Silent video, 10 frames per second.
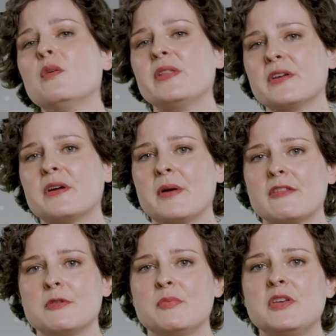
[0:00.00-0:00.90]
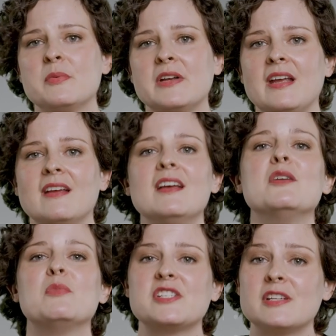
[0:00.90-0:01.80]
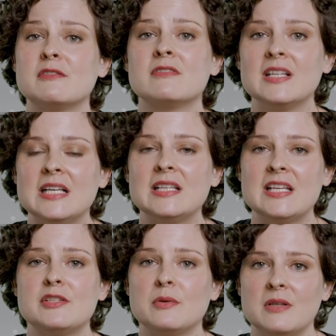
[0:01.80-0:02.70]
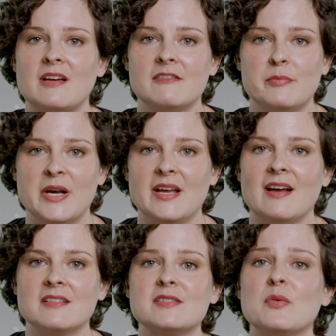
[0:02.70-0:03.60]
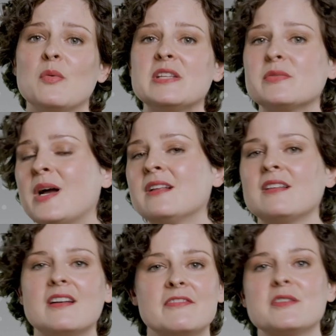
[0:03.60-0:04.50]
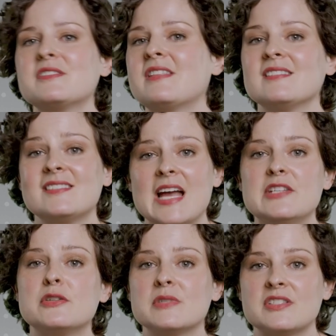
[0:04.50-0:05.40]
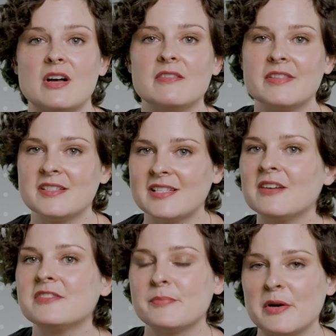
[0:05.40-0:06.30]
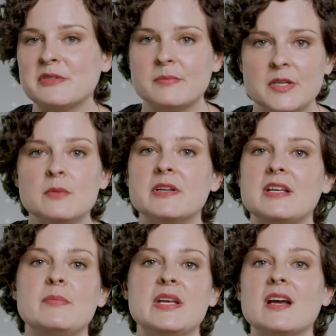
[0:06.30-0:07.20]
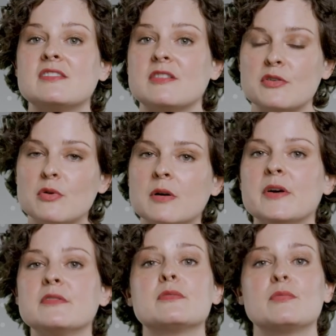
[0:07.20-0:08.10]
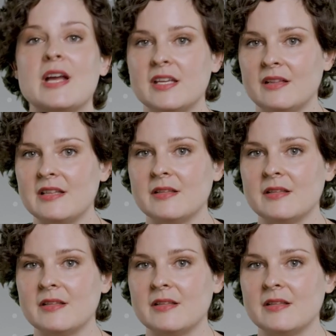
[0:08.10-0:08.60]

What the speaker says: when they're going through puberty, which can really lead to a lot of breakouts. It's why a lot of those things tend to resolve themselves post-puberty, because those hormones regulate